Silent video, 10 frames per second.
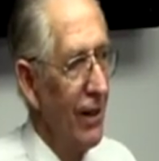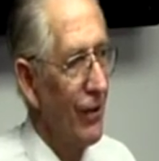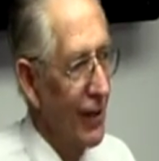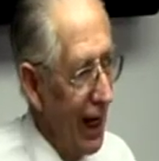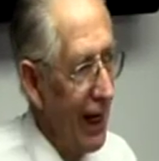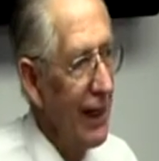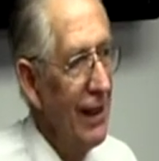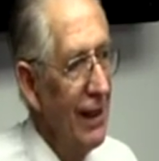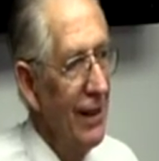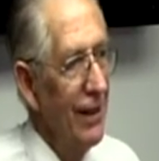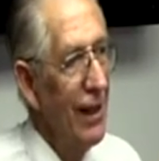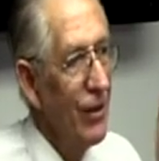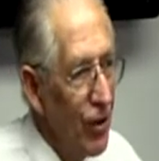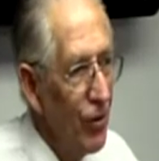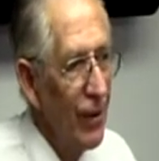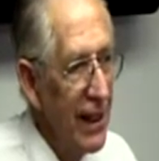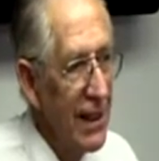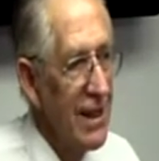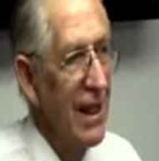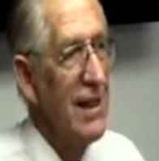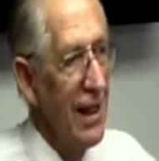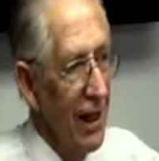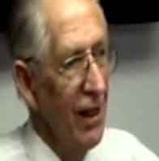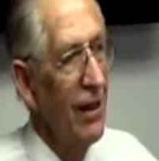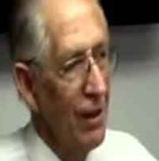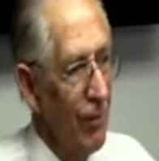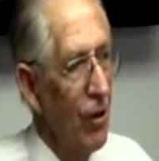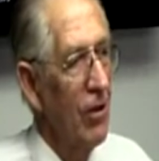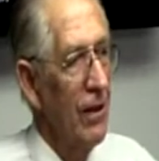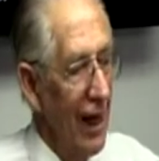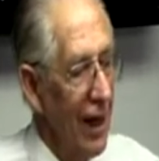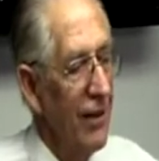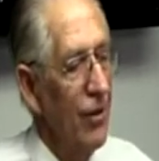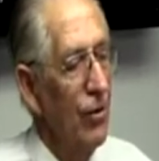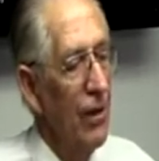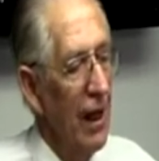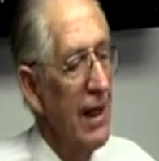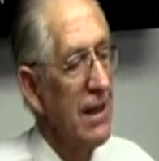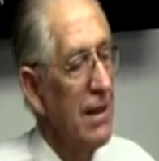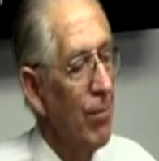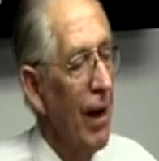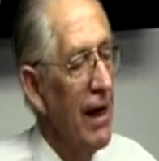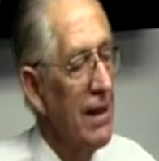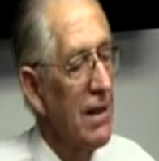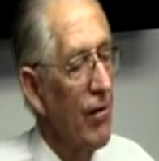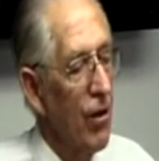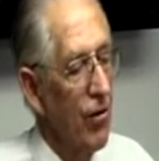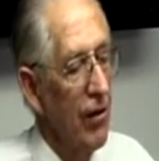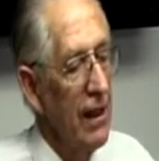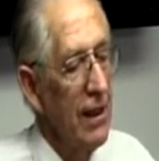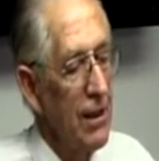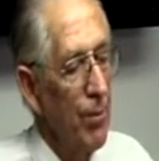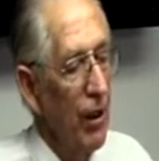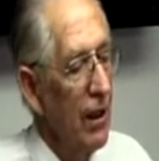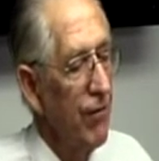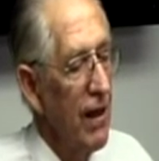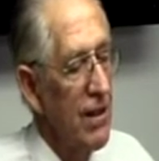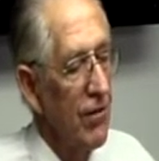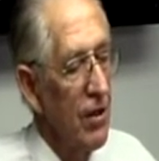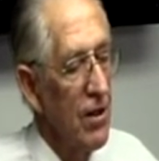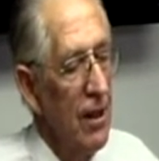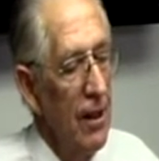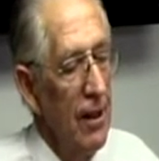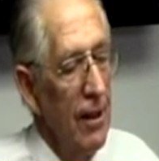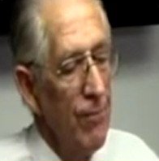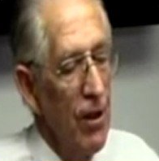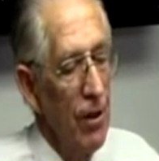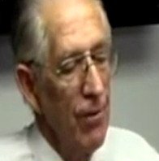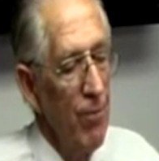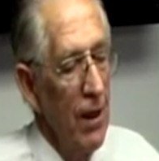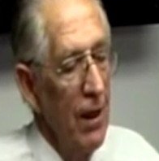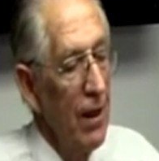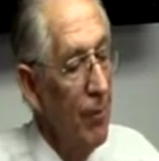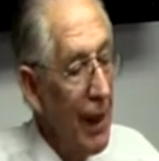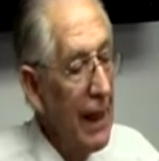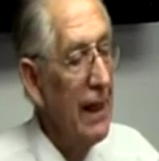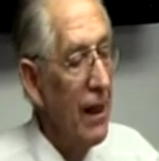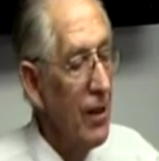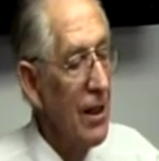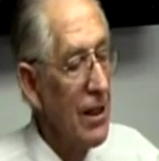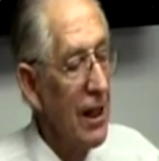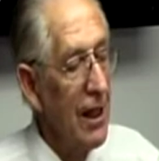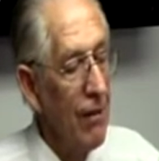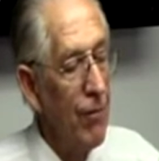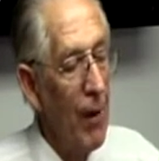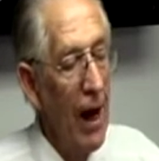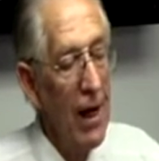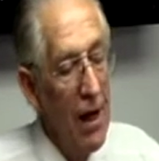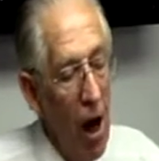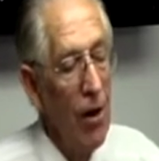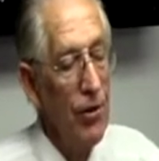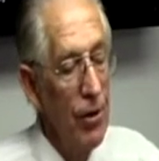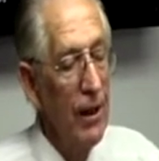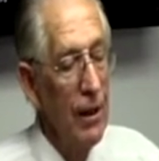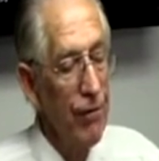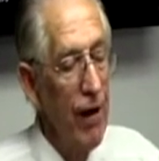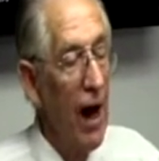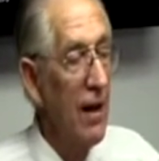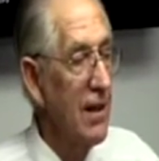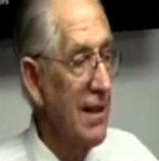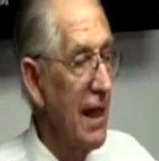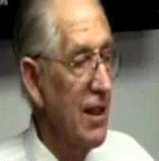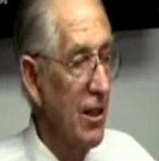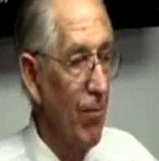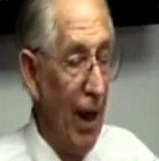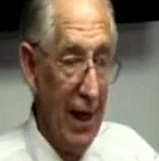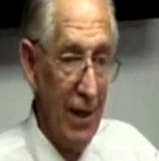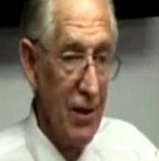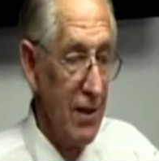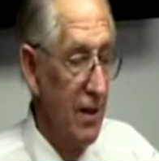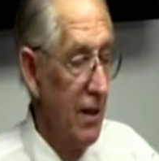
Okay. Then do what it says and learn more and do the lesson plans of the three spring festivals. So the many are deceived by not doing the Father's lesson plans.